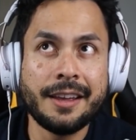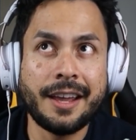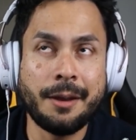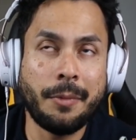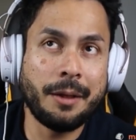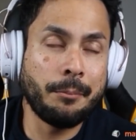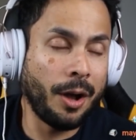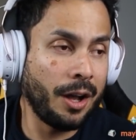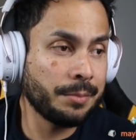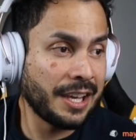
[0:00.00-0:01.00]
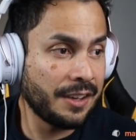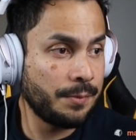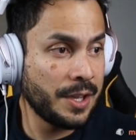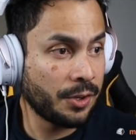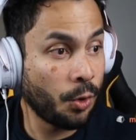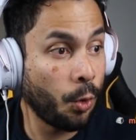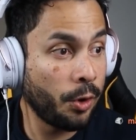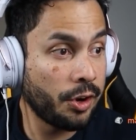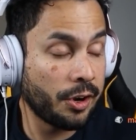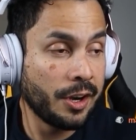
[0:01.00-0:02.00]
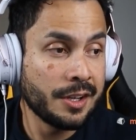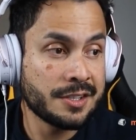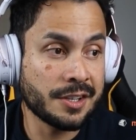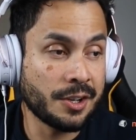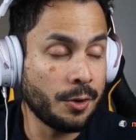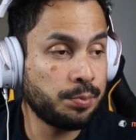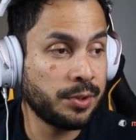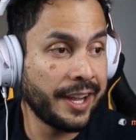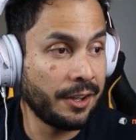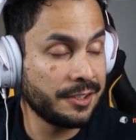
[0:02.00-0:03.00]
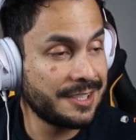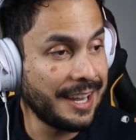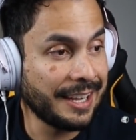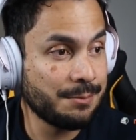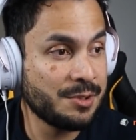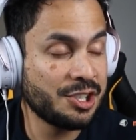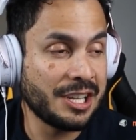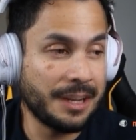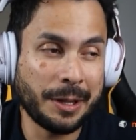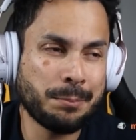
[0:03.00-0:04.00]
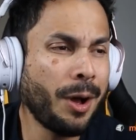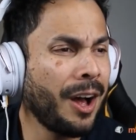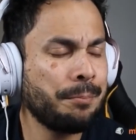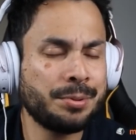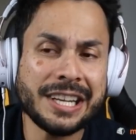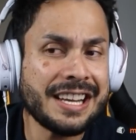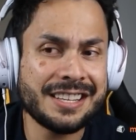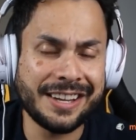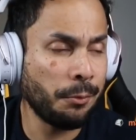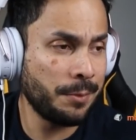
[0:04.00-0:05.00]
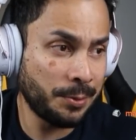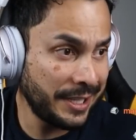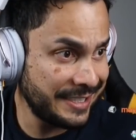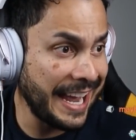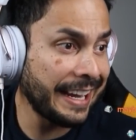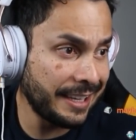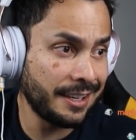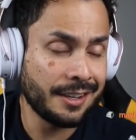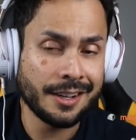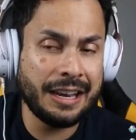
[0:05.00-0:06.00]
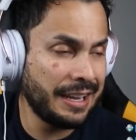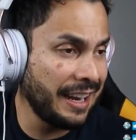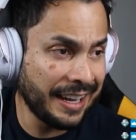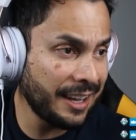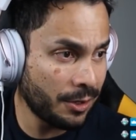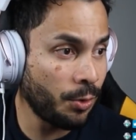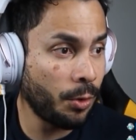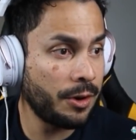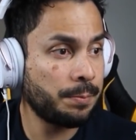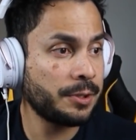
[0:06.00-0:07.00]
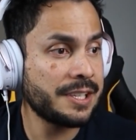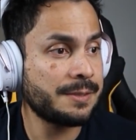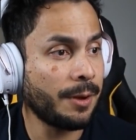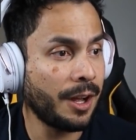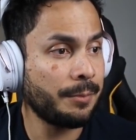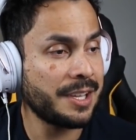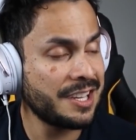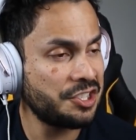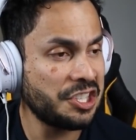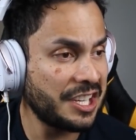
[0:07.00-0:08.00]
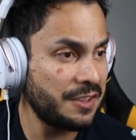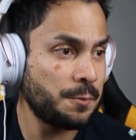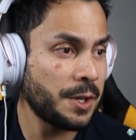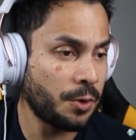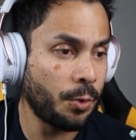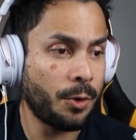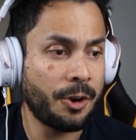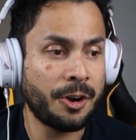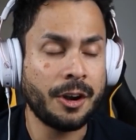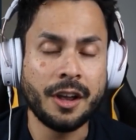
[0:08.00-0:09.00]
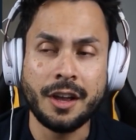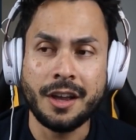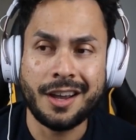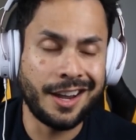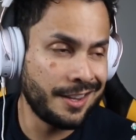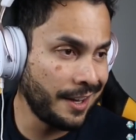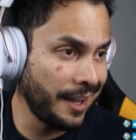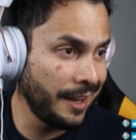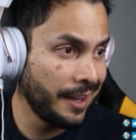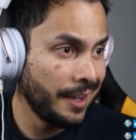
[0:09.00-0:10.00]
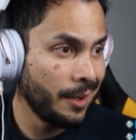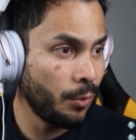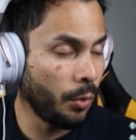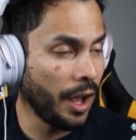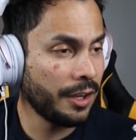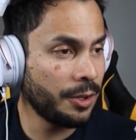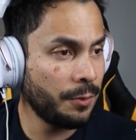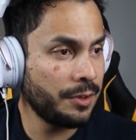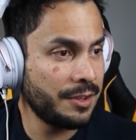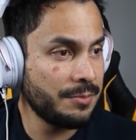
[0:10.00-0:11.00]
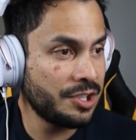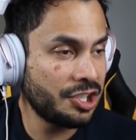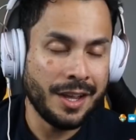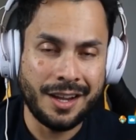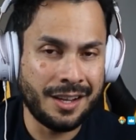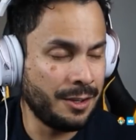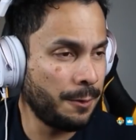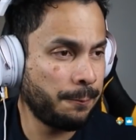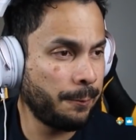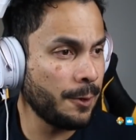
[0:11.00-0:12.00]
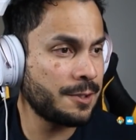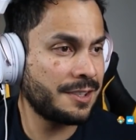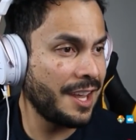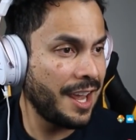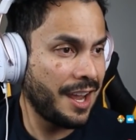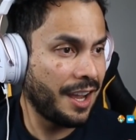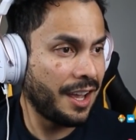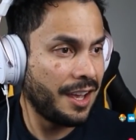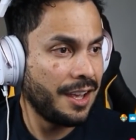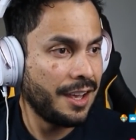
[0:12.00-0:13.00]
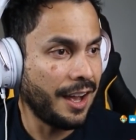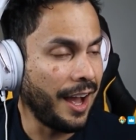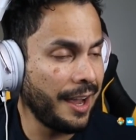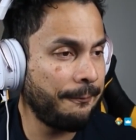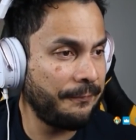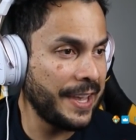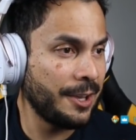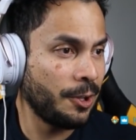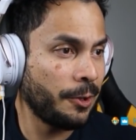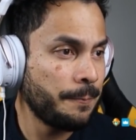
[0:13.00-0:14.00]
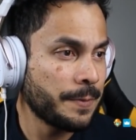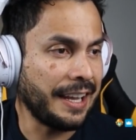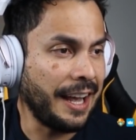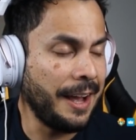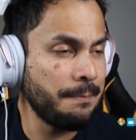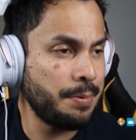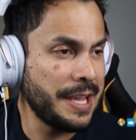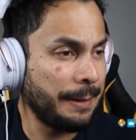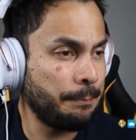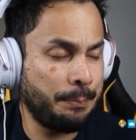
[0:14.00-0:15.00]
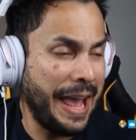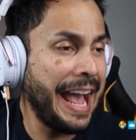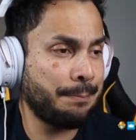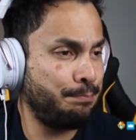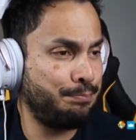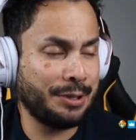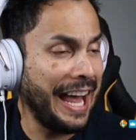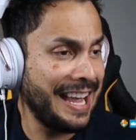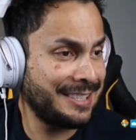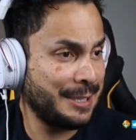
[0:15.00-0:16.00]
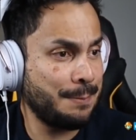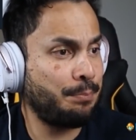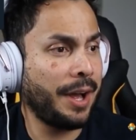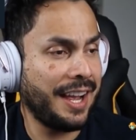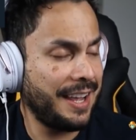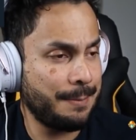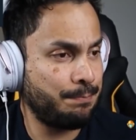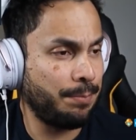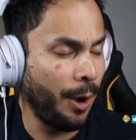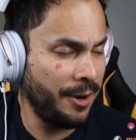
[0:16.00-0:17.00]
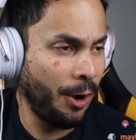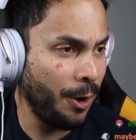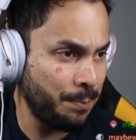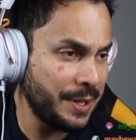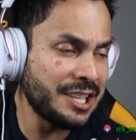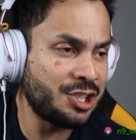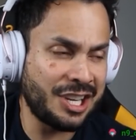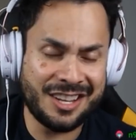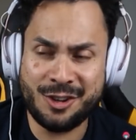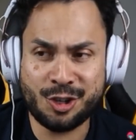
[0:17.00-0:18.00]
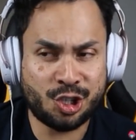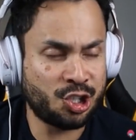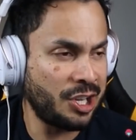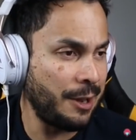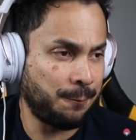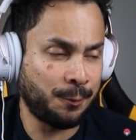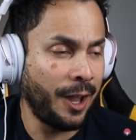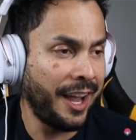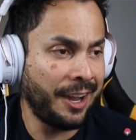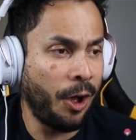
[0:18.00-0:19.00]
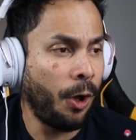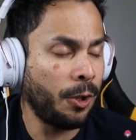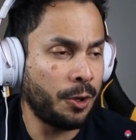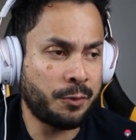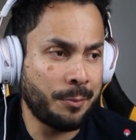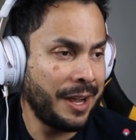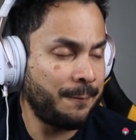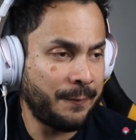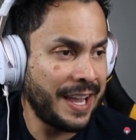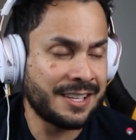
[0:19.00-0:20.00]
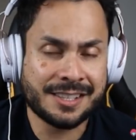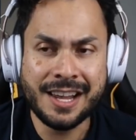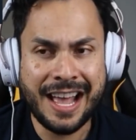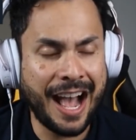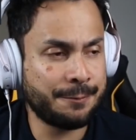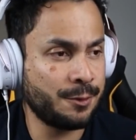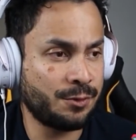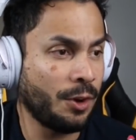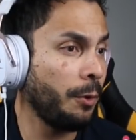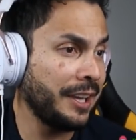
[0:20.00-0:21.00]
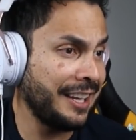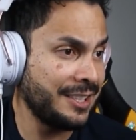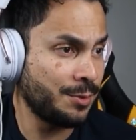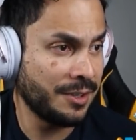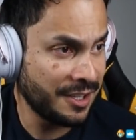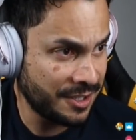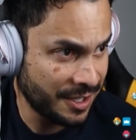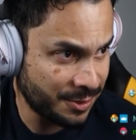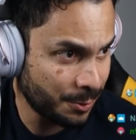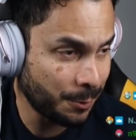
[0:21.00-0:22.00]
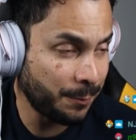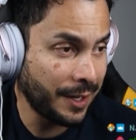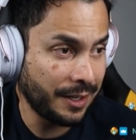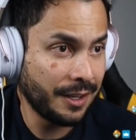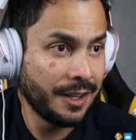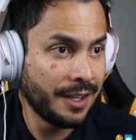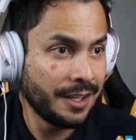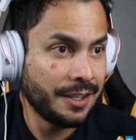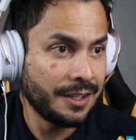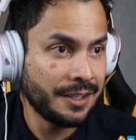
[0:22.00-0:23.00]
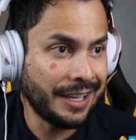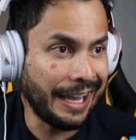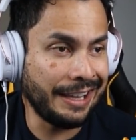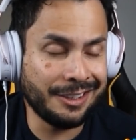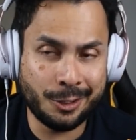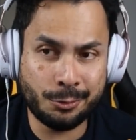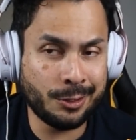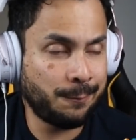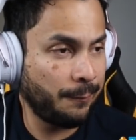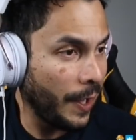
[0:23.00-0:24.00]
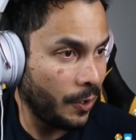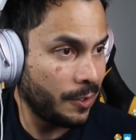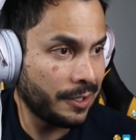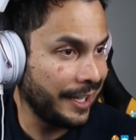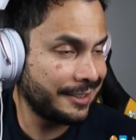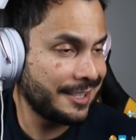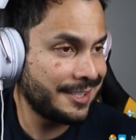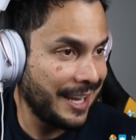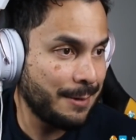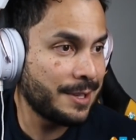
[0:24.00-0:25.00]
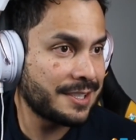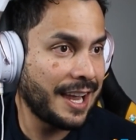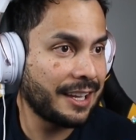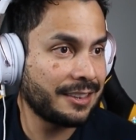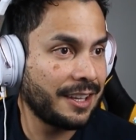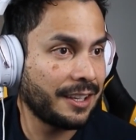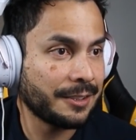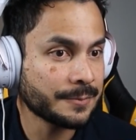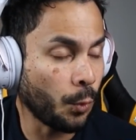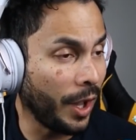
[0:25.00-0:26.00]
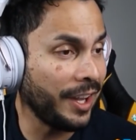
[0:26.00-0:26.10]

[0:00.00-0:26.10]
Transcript: and my mom gave me a quarter to go play on the Tekken machine, like, Mom, please, I want to play Tekken. Can I get a quarter, please, Mom? And then she gives me a quarter, and then I walk over to the machine, and the first thing I feel, I'm being back blasted by an RPG and there's shit flying all over my face after throwing it into an industrial fan. It literally felt like the same exact thing. While